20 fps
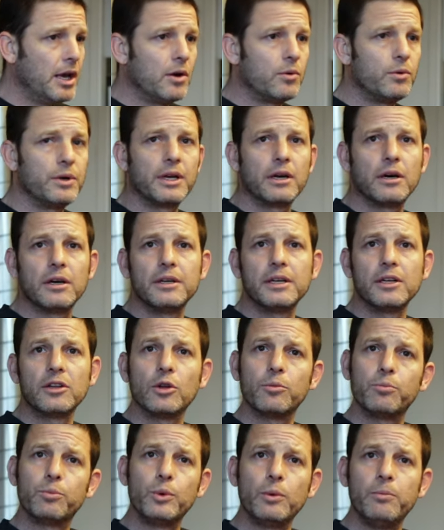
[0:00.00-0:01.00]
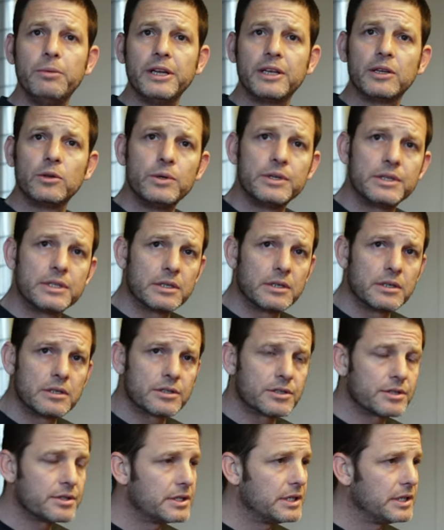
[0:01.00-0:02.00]
Regarding the public
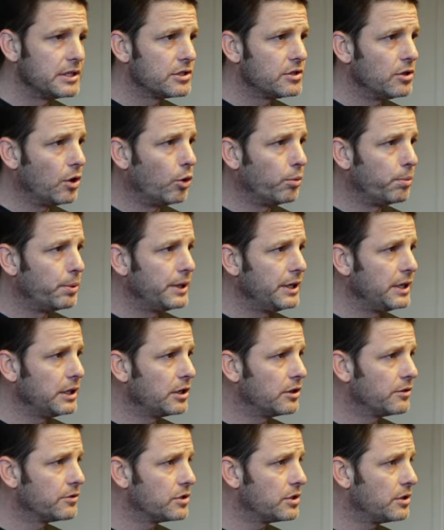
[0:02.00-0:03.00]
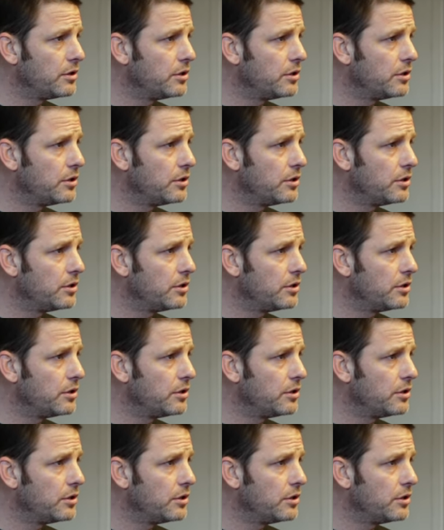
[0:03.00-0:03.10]
nuisance, since the opening of